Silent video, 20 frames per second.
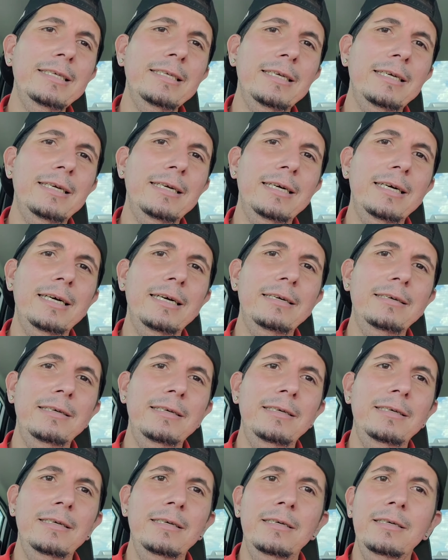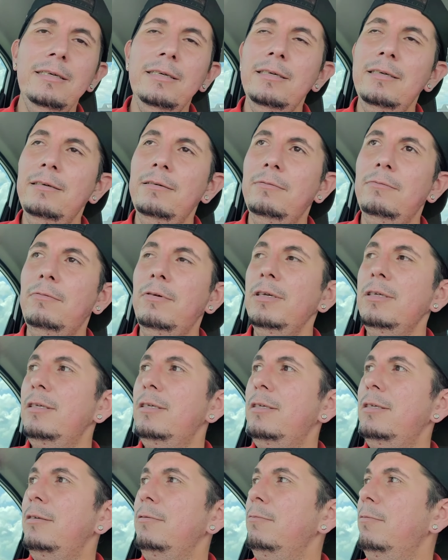Uh,
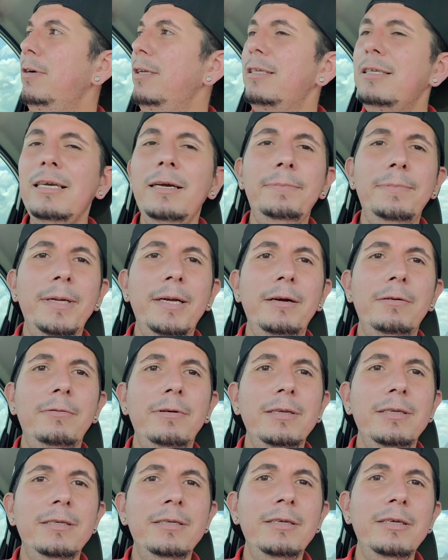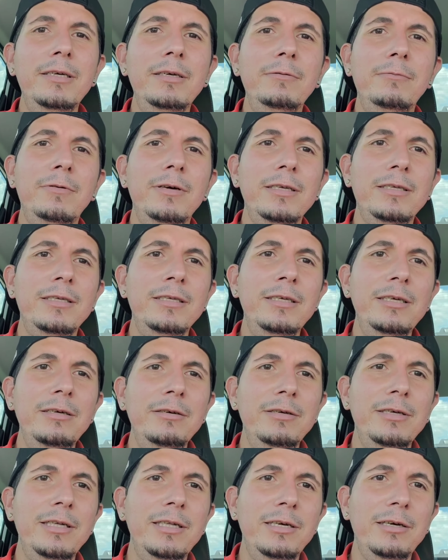what's what's up there? What's new? What's
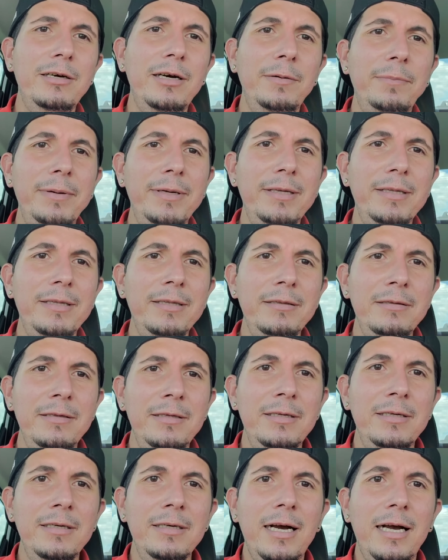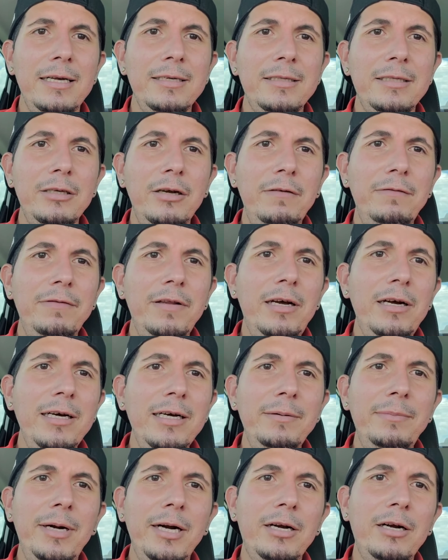new? You know, I've been, I still vlog
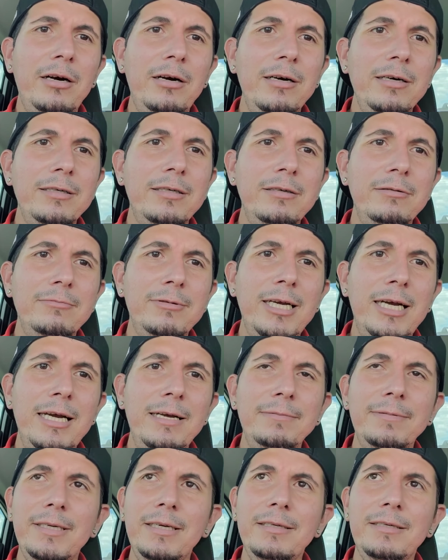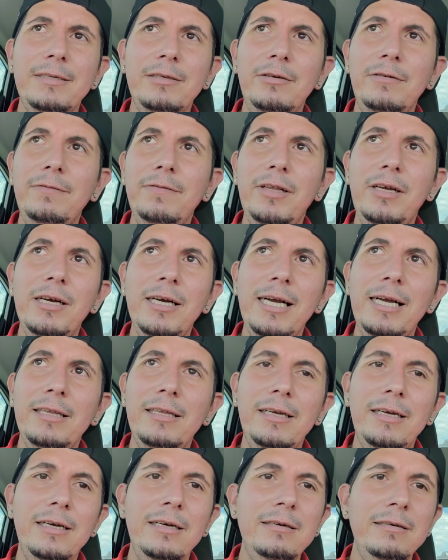in my car sometimes. I still vlog out
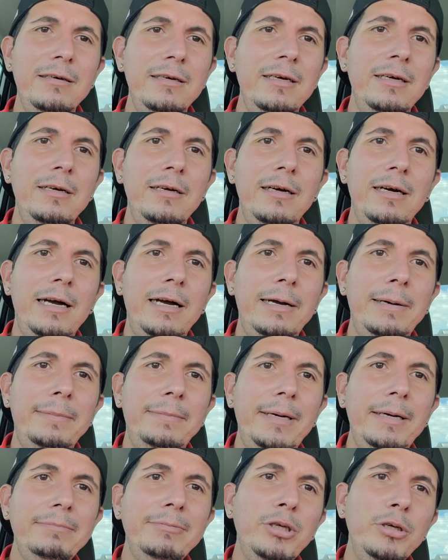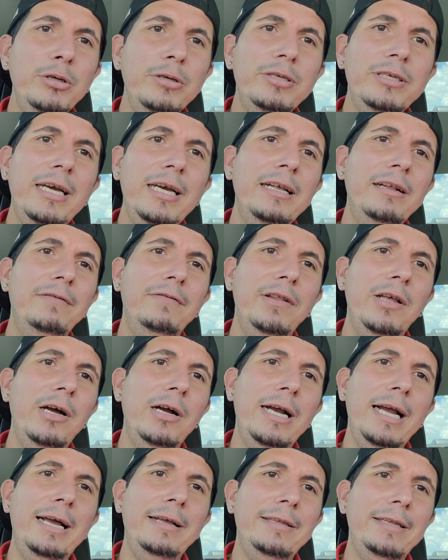there. Um, I'm too shy to
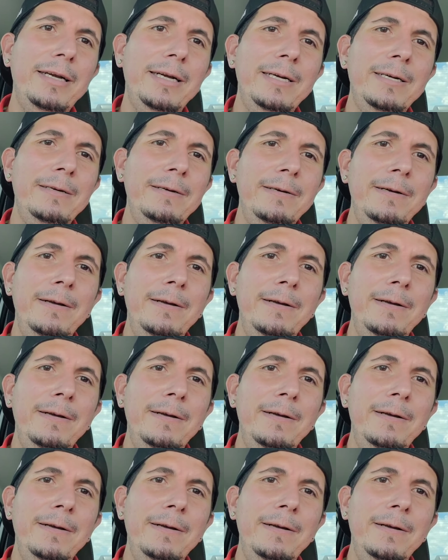vlog out there.